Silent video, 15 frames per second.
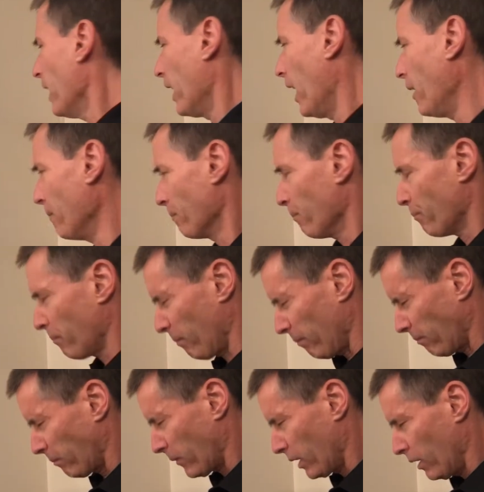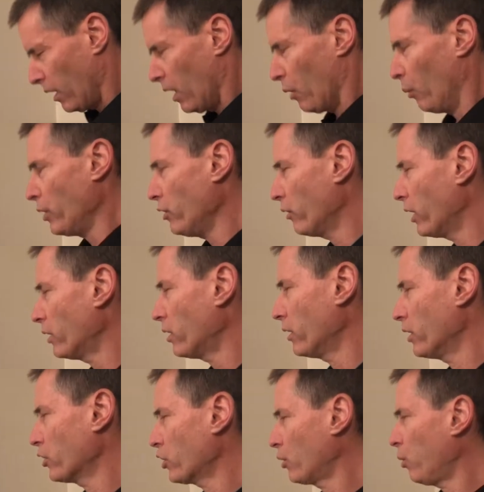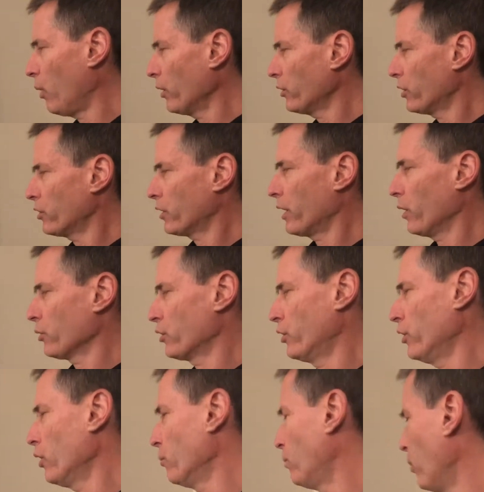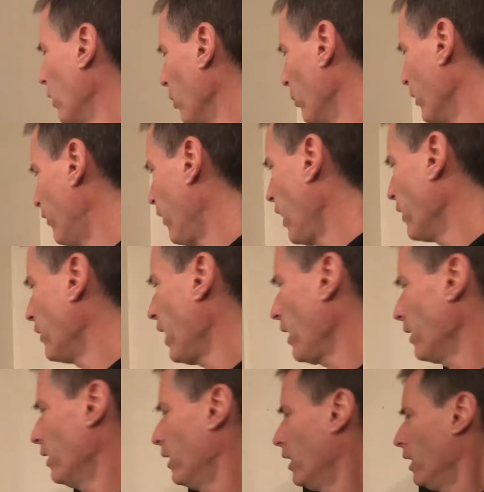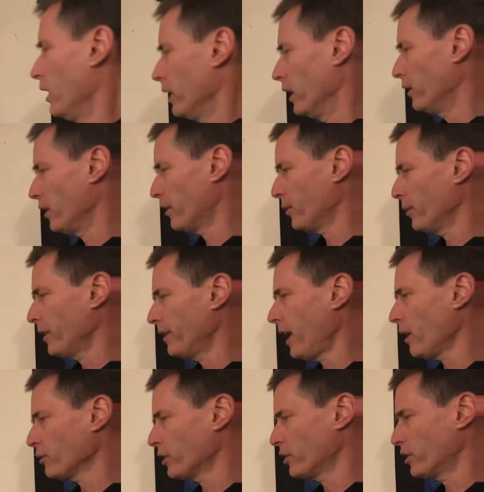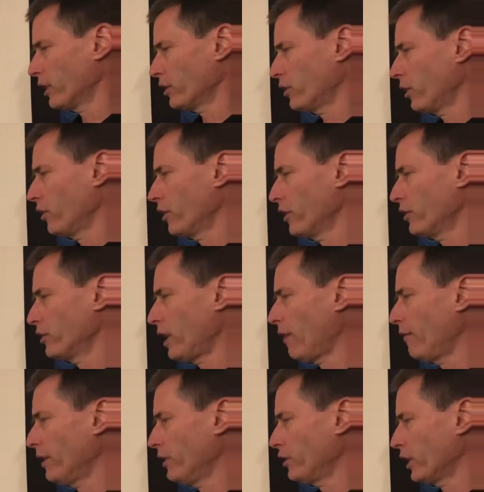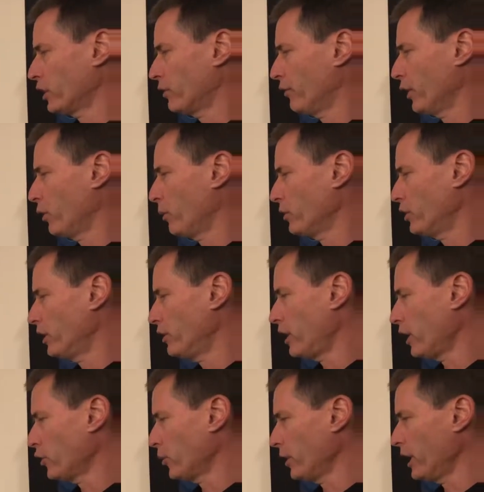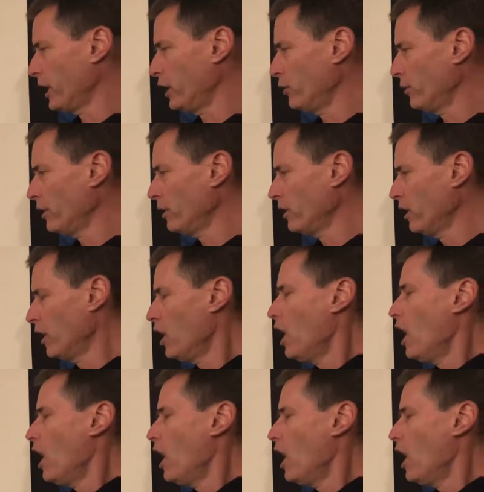And when you get to this quanta scale 0 point, we find that in the 3,676 frequency tetrahedron,